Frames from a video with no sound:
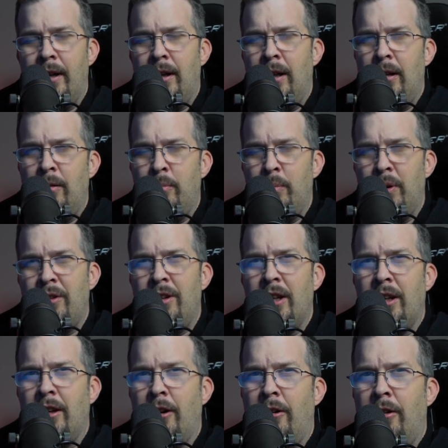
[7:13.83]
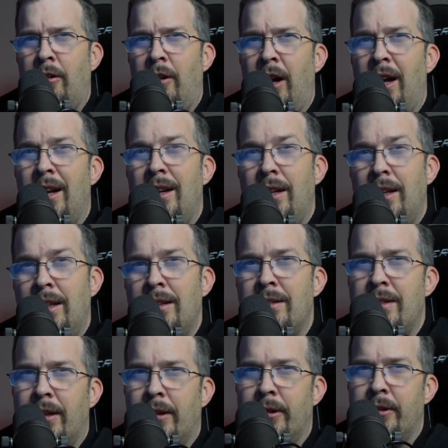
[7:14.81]
in particular
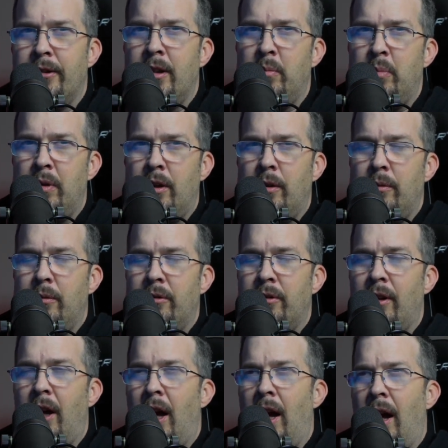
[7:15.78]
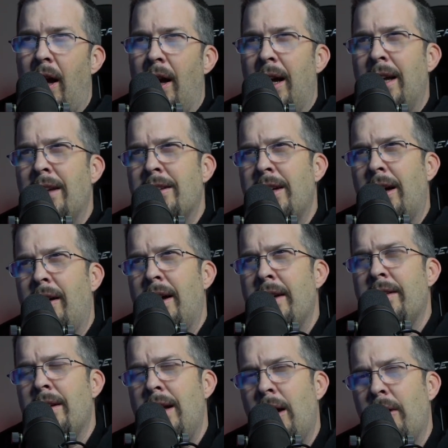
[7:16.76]
Intel CPUs. Intel
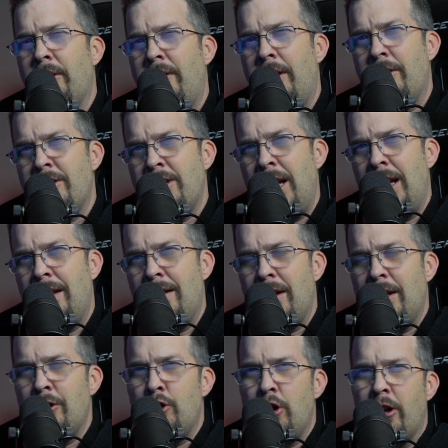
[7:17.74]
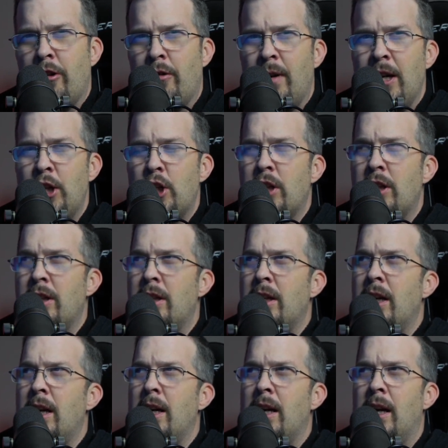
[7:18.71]
has announced their 10th
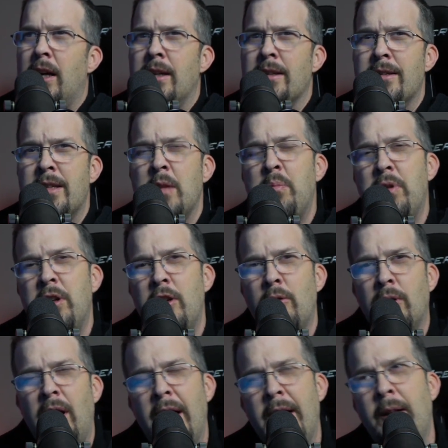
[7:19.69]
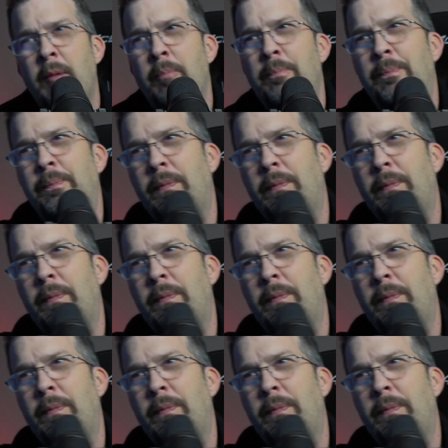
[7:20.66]
generation CPU lineup.